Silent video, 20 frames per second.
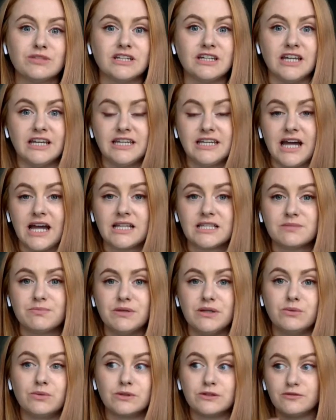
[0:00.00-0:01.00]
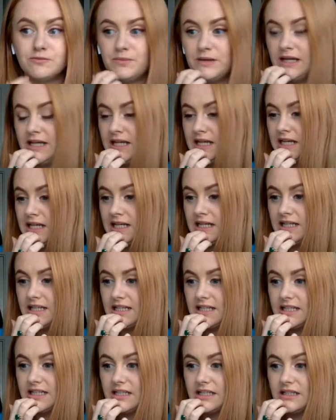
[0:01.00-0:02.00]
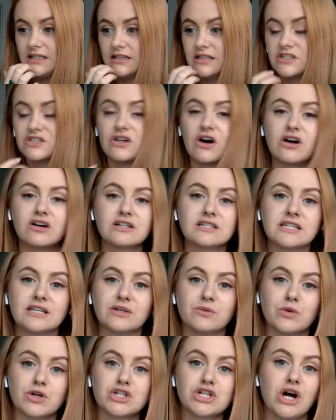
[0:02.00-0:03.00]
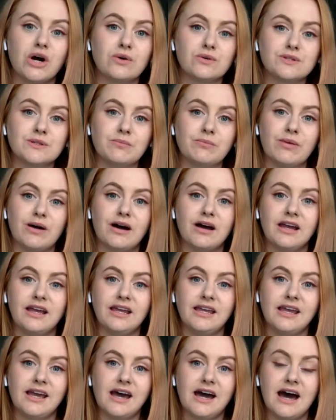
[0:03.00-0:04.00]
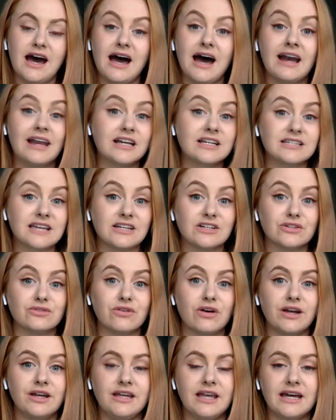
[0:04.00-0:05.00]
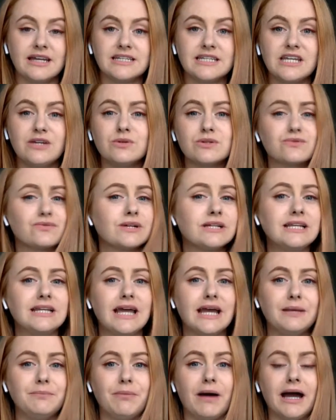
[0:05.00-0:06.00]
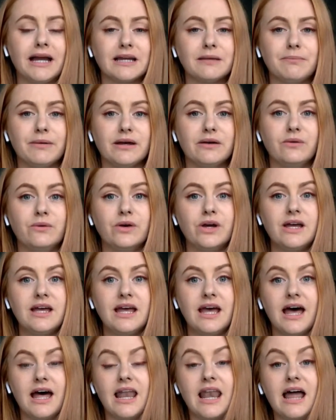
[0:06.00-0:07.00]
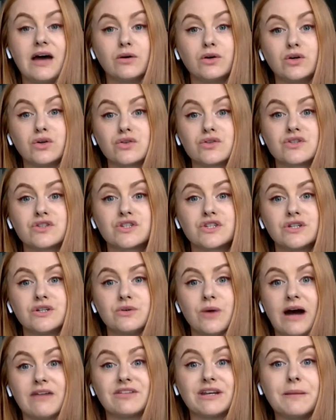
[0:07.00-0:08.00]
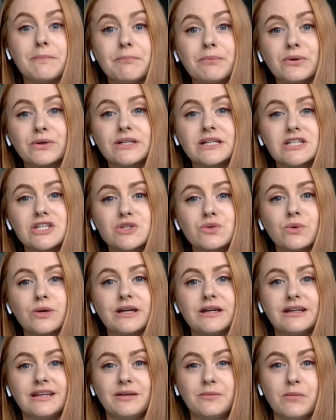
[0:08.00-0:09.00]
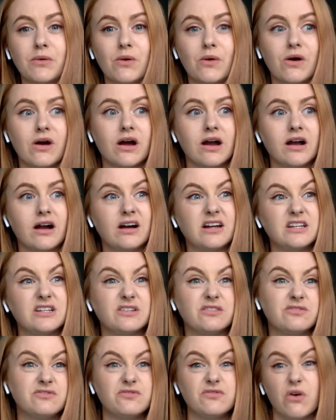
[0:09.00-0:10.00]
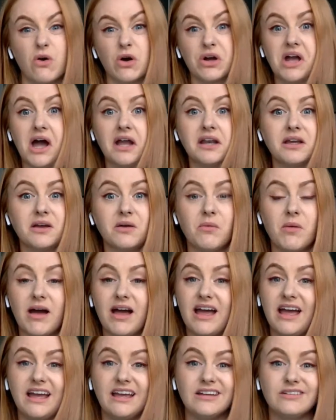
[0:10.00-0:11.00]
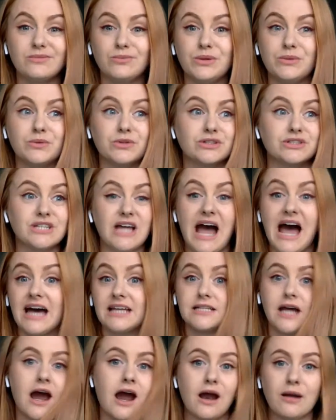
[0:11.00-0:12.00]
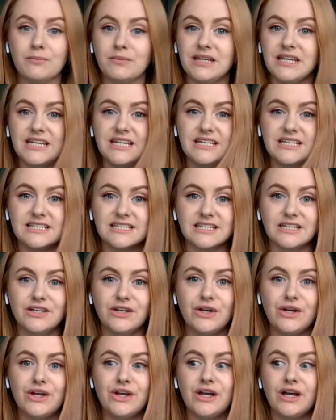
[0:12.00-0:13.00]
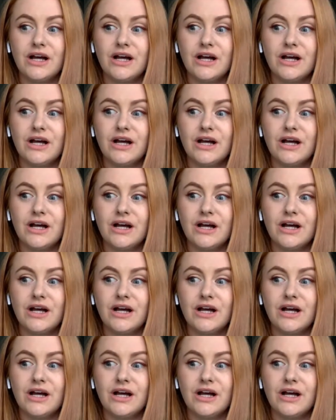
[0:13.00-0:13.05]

something like Gatsby would have been, the songs in it were chosen by Alexander Wright, and he was really laid back about allowing us to have an input into it in a more kind of organic way, and you could add harmonies, and